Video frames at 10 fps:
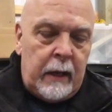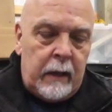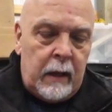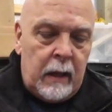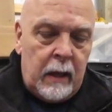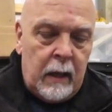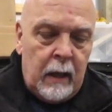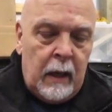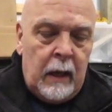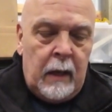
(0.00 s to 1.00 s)
it.
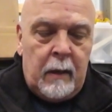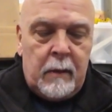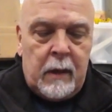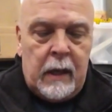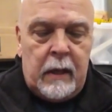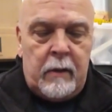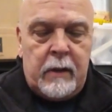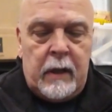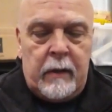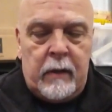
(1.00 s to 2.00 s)
And there's
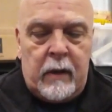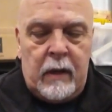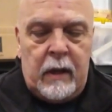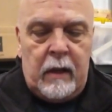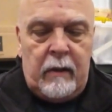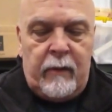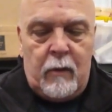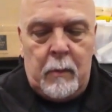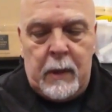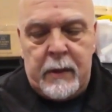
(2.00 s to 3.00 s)
another
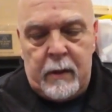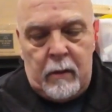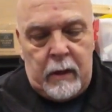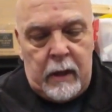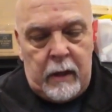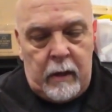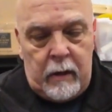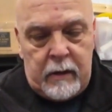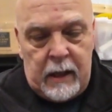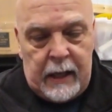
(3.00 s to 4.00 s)
foam insert, and
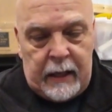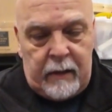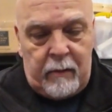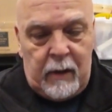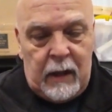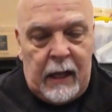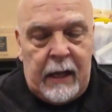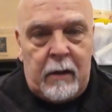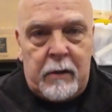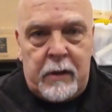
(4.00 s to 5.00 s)
it's like 3
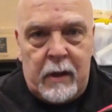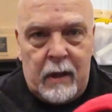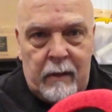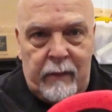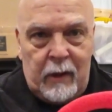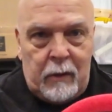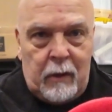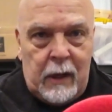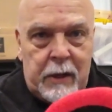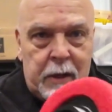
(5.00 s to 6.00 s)
layers of
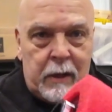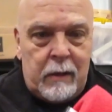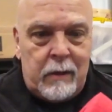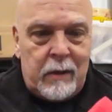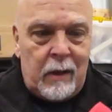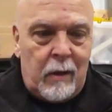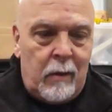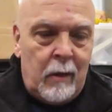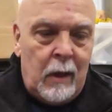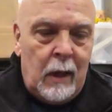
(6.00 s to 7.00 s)
filtration.
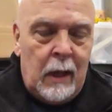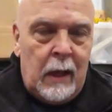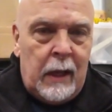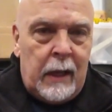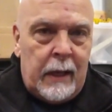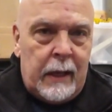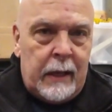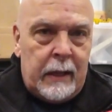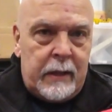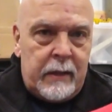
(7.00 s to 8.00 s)
So
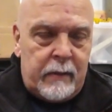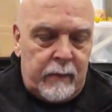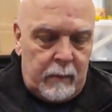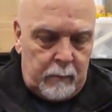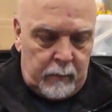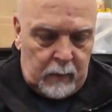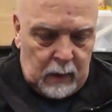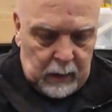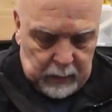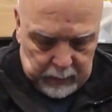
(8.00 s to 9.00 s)
this is from,
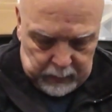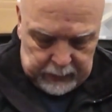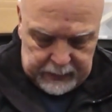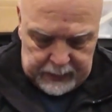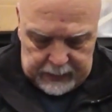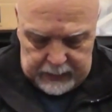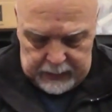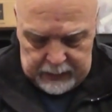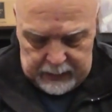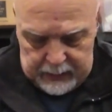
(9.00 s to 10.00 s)
like I said,
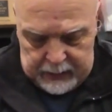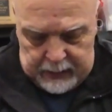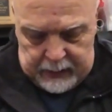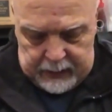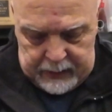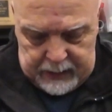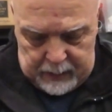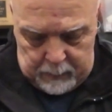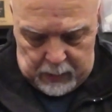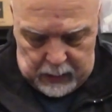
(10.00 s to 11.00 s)
they
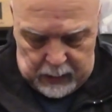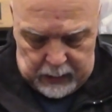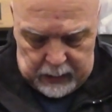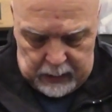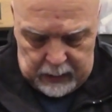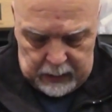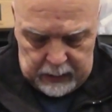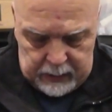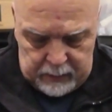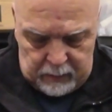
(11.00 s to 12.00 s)
sent me
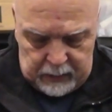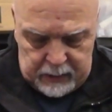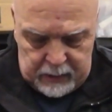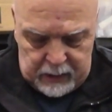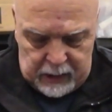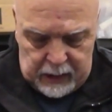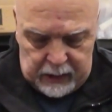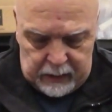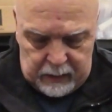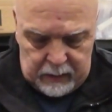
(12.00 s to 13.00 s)
an instruction
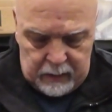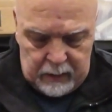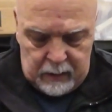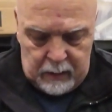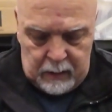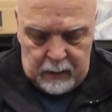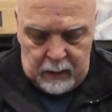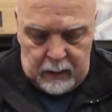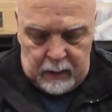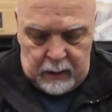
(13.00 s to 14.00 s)
sheet.
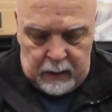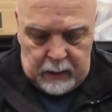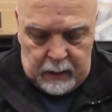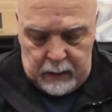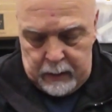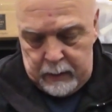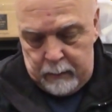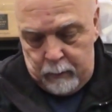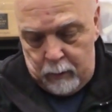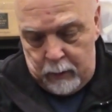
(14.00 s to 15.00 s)

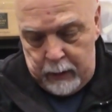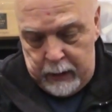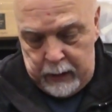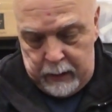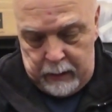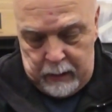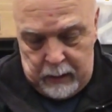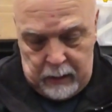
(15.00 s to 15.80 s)
Warning,